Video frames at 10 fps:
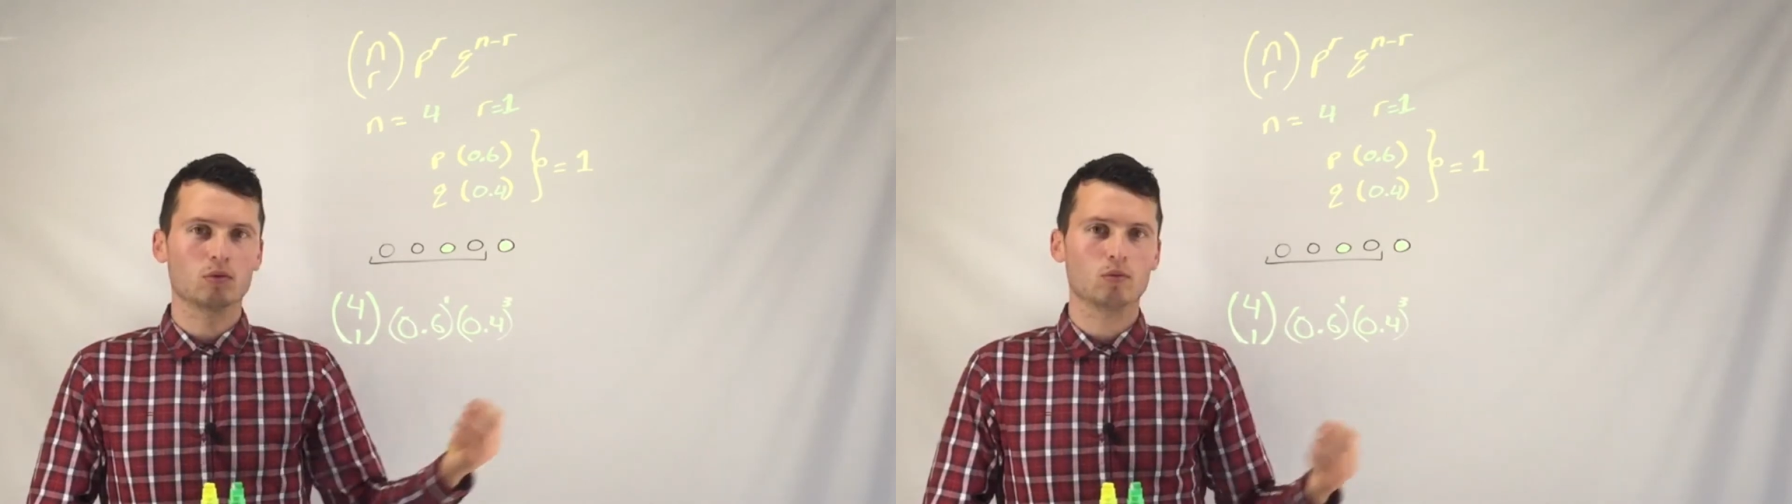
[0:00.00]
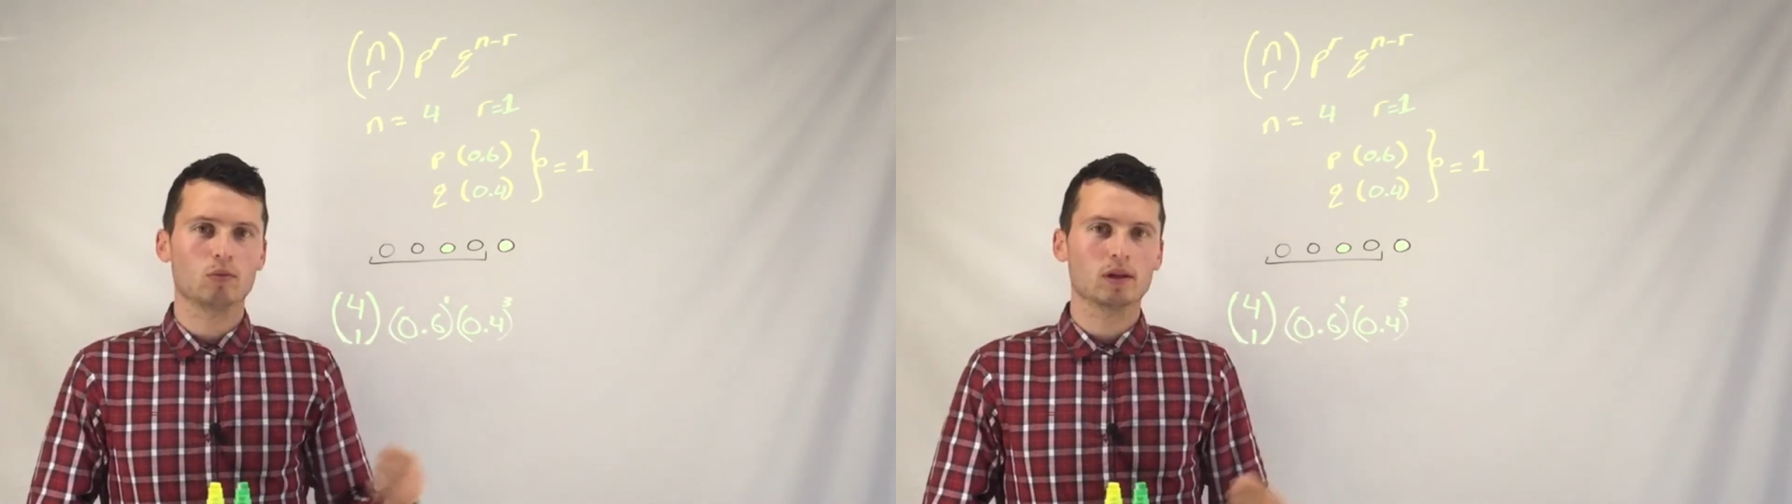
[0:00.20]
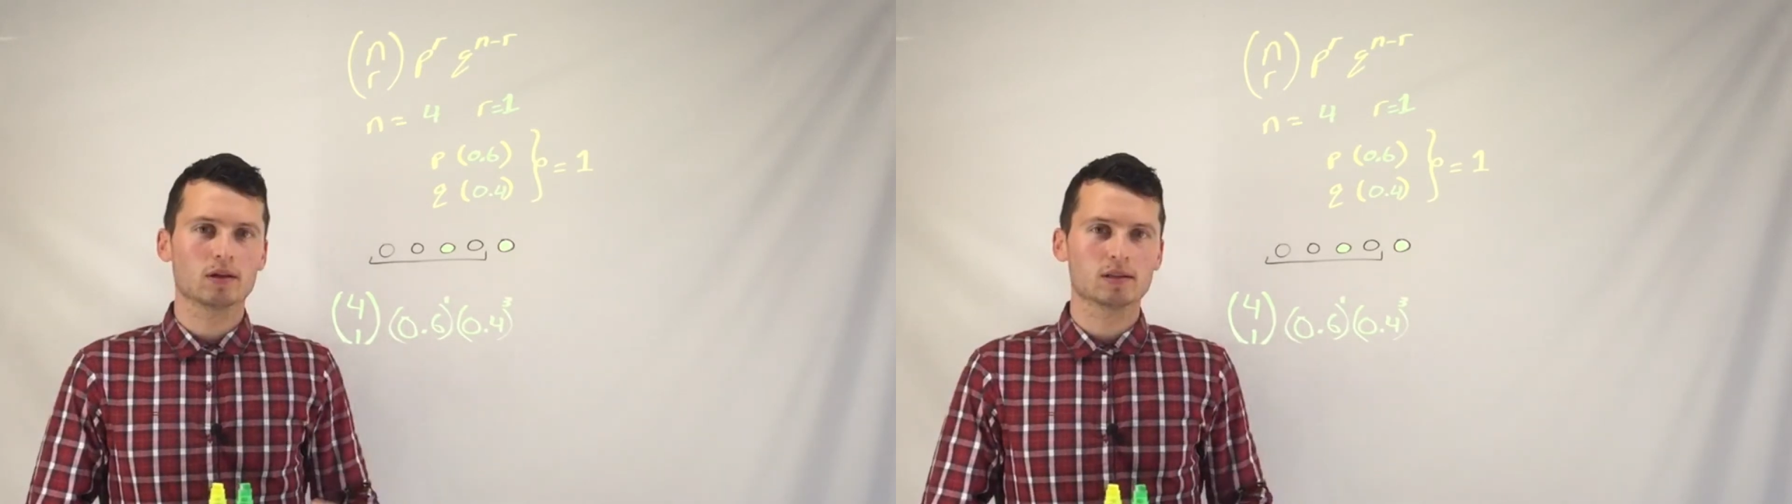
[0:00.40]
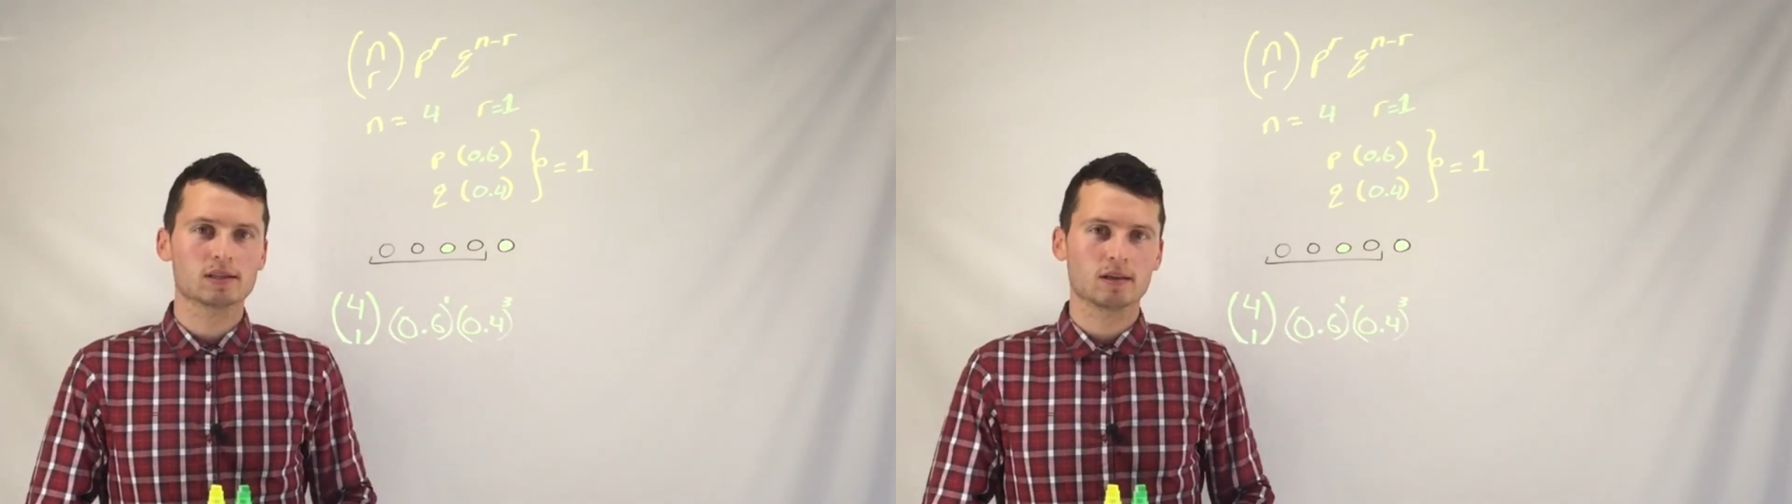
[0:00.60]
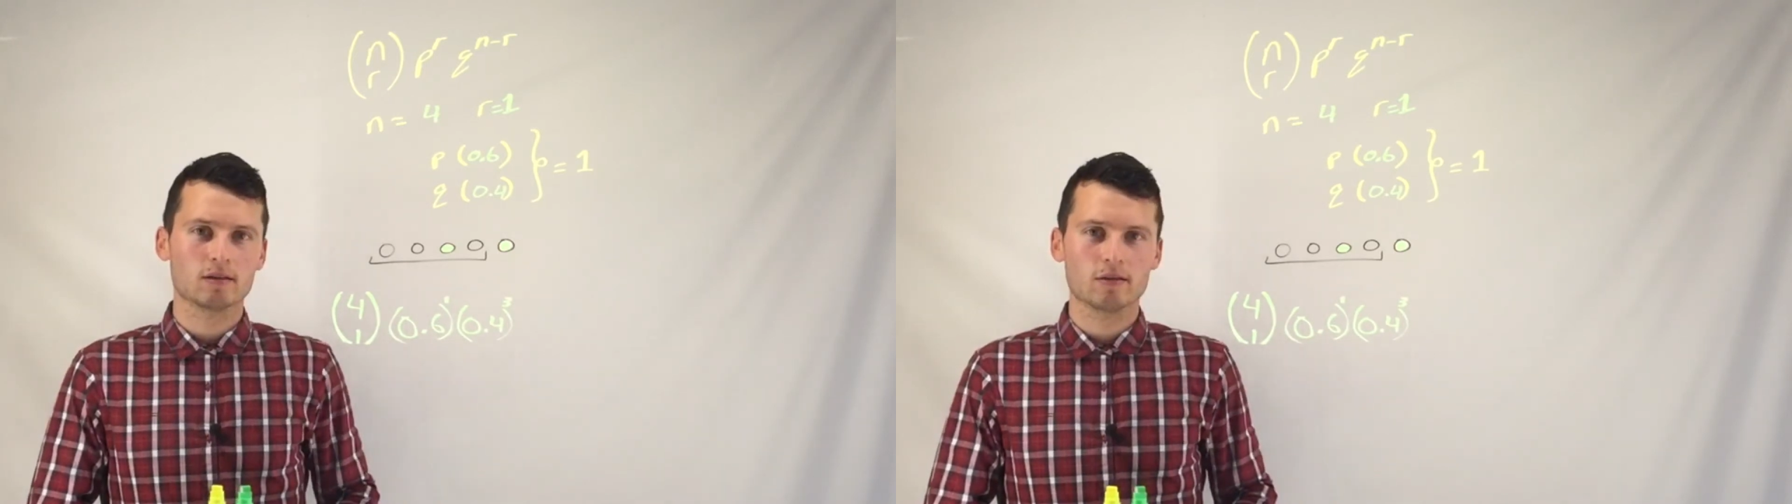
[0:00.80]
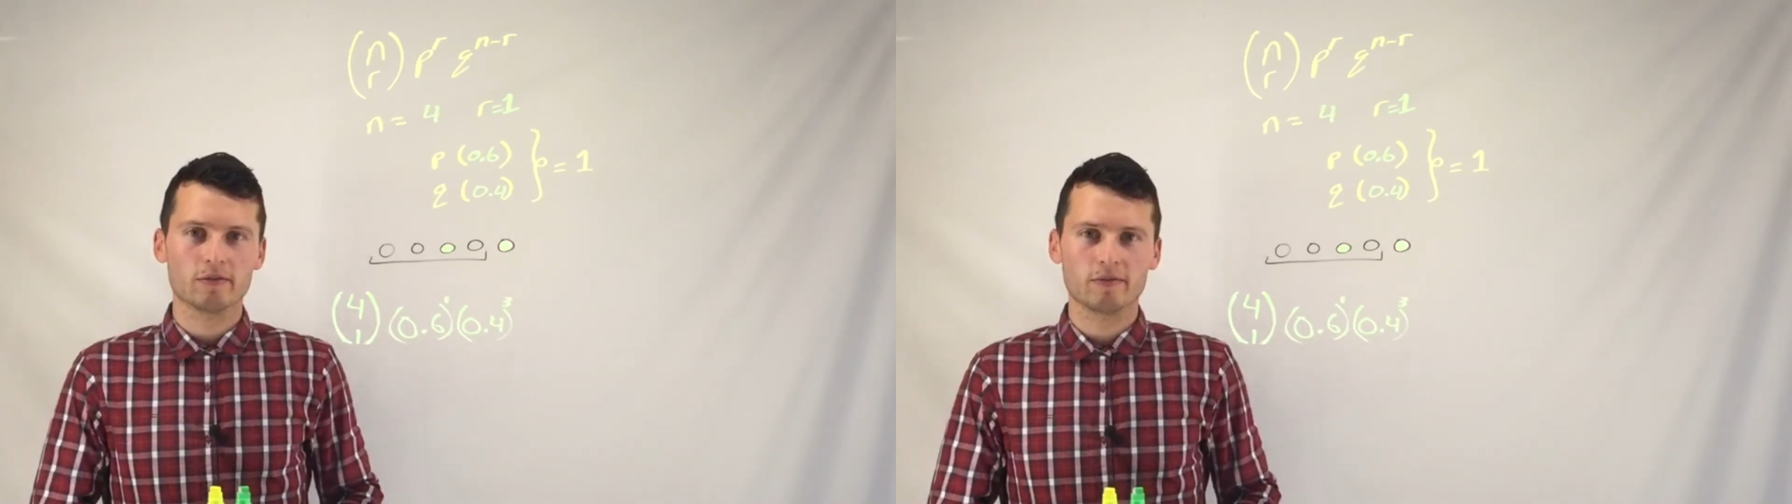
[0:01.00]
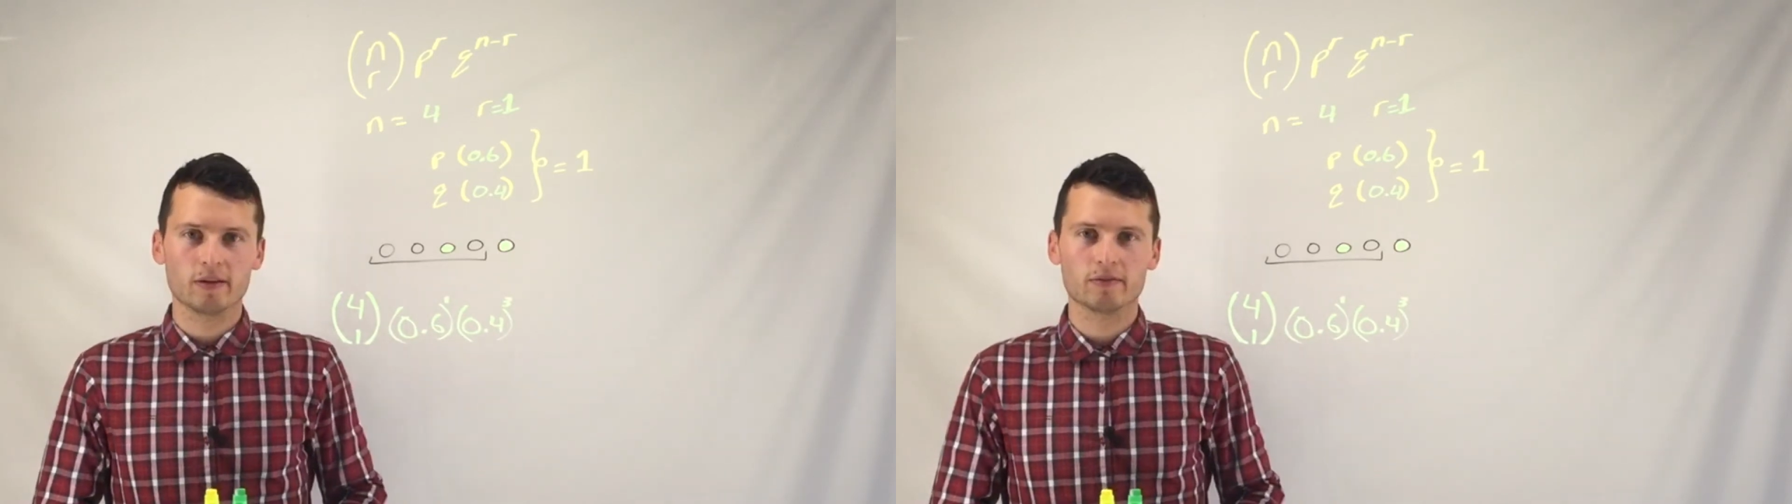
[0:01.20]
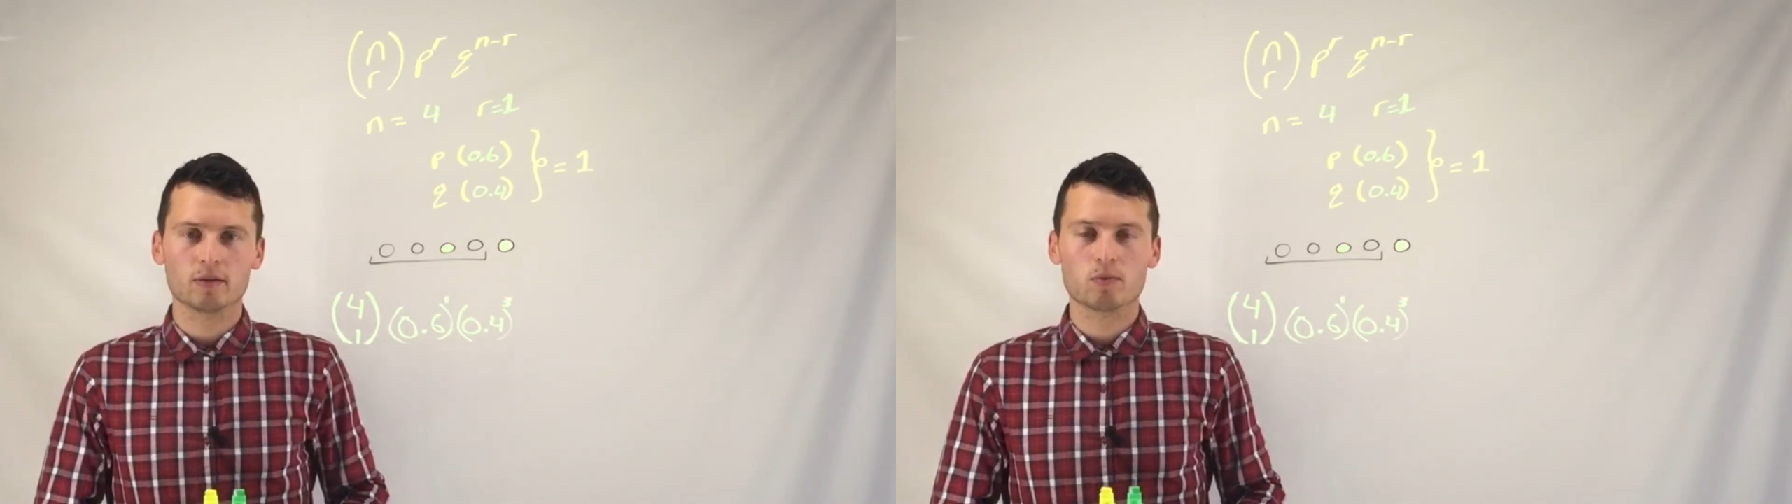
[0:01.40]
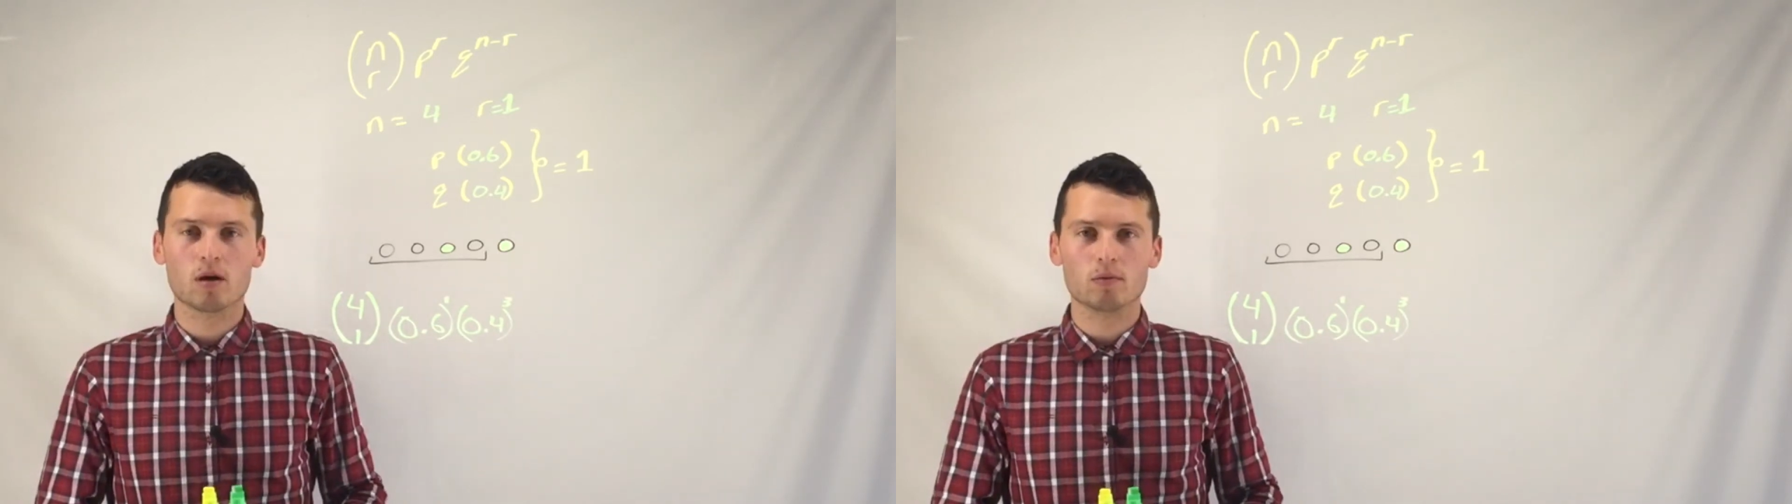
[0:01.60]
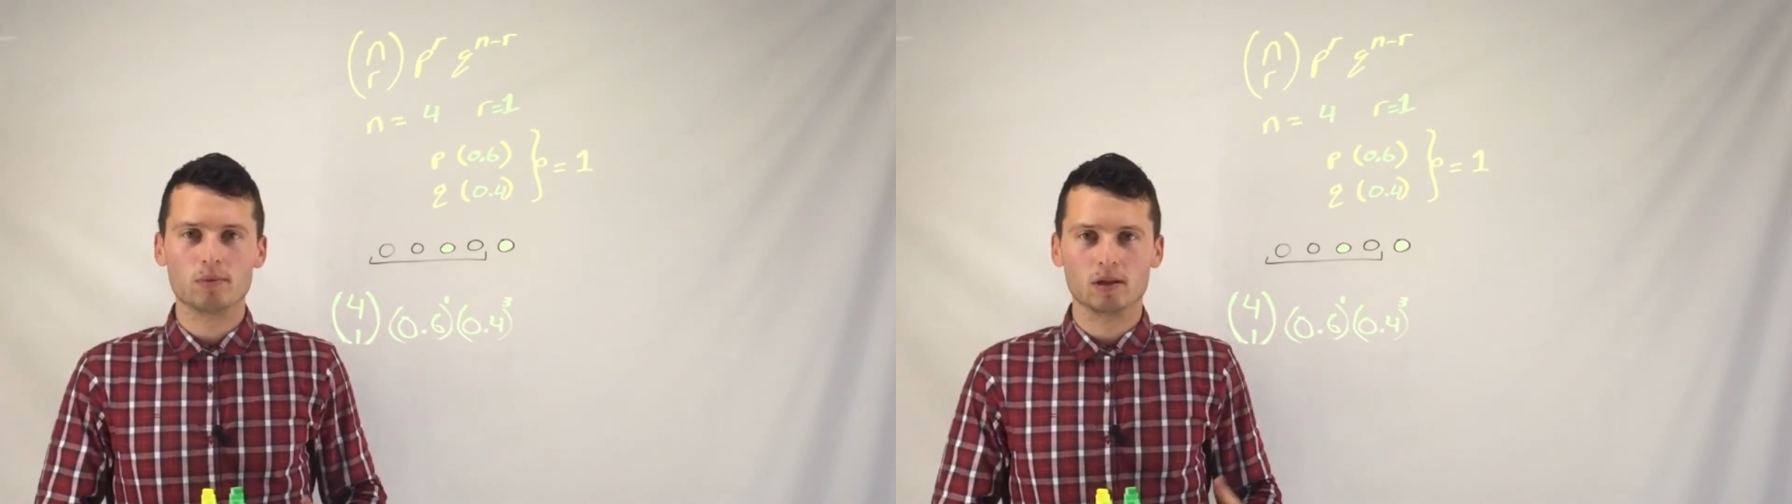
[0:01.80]
we'll consider the
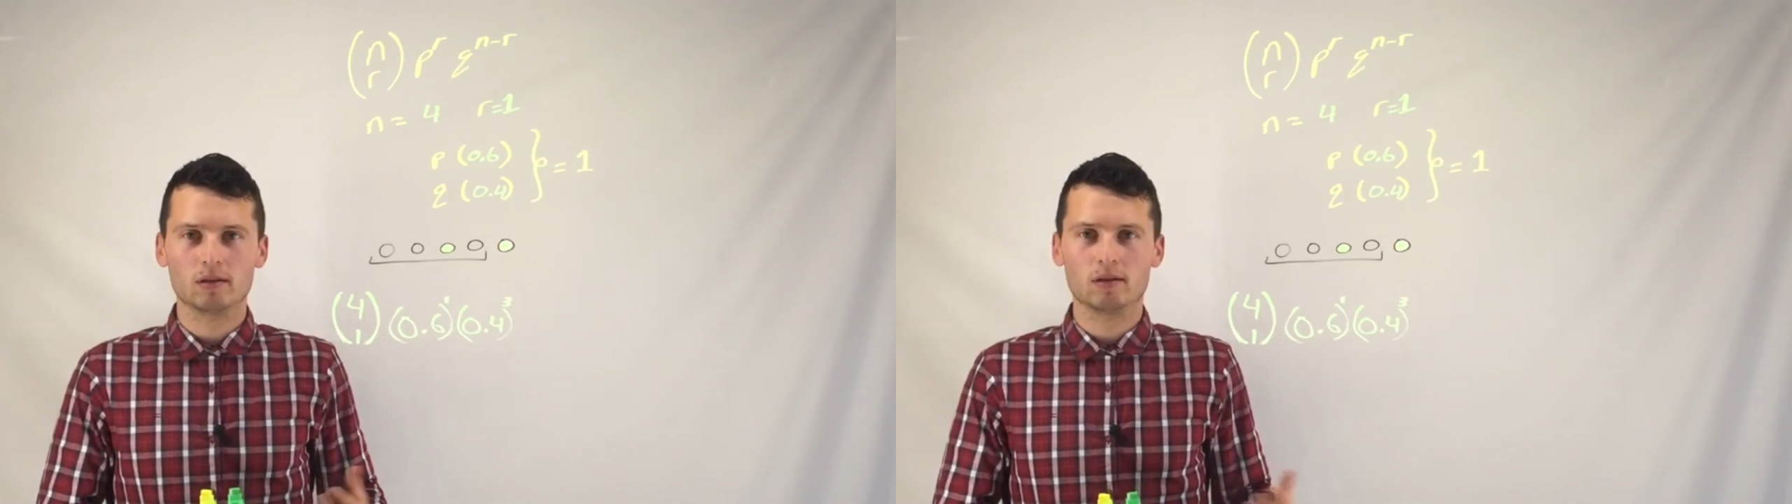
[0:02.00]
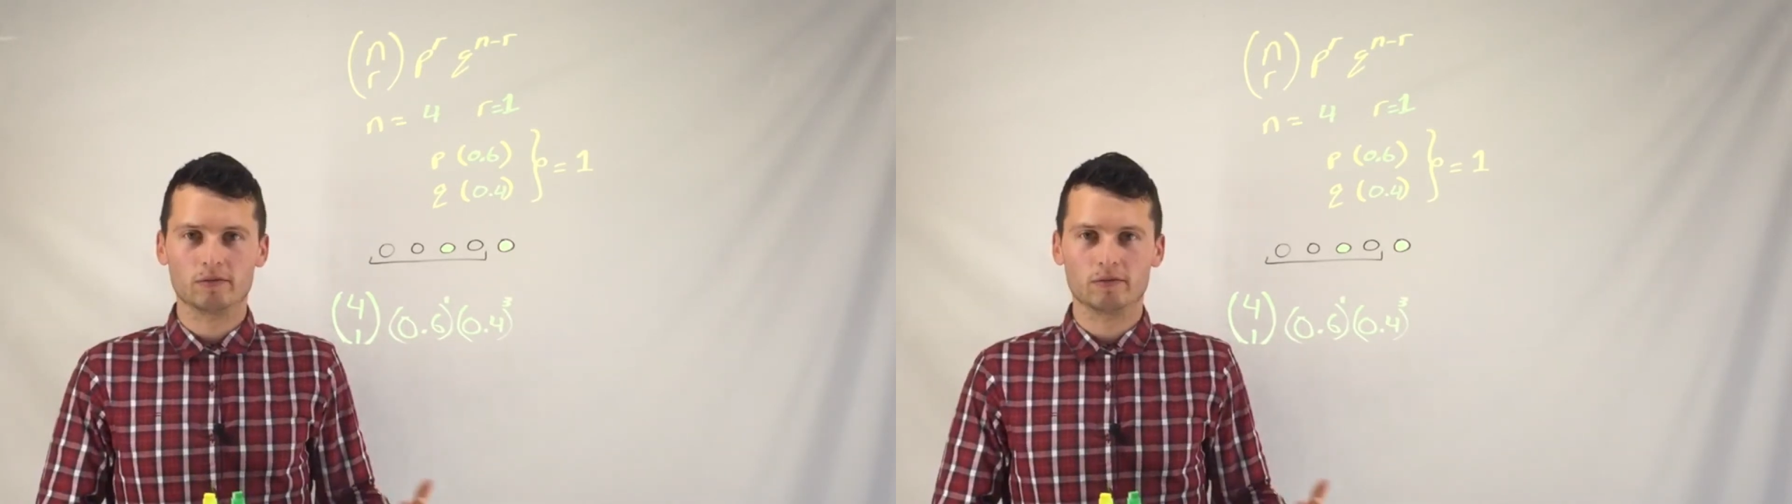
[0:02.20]
probability